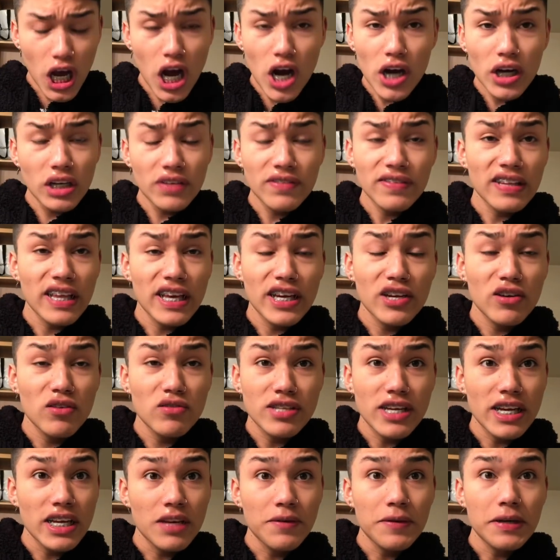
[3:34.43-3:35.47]
I don't even like
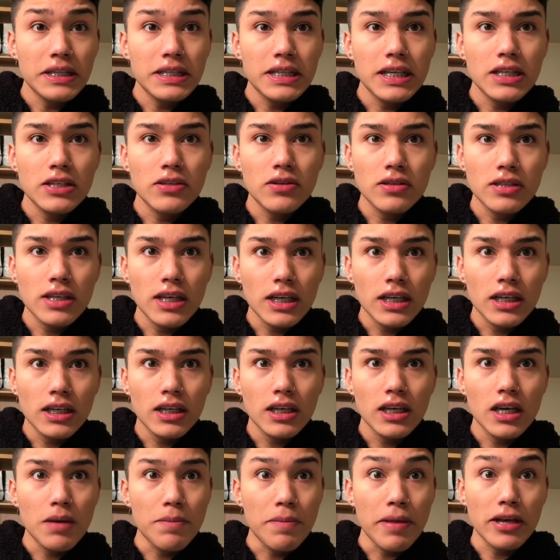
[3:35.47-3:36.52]
girls anyway, sis. So it's like,
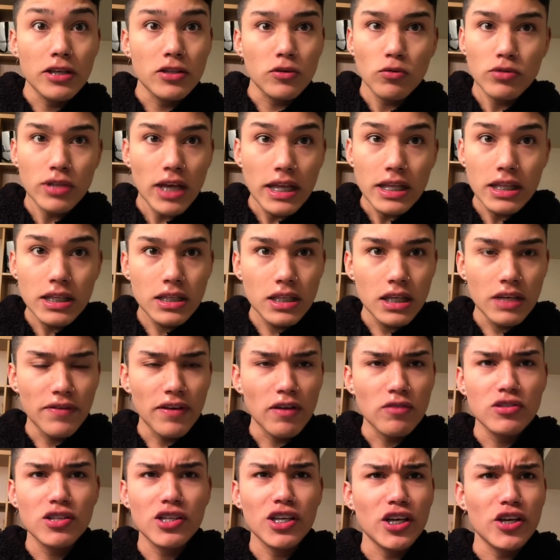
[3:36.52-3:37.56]
it makes no sense. If
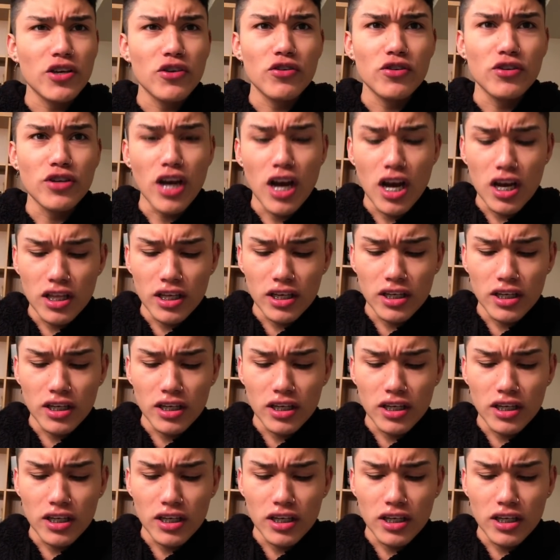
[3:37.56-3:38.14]
I was looking at you or not,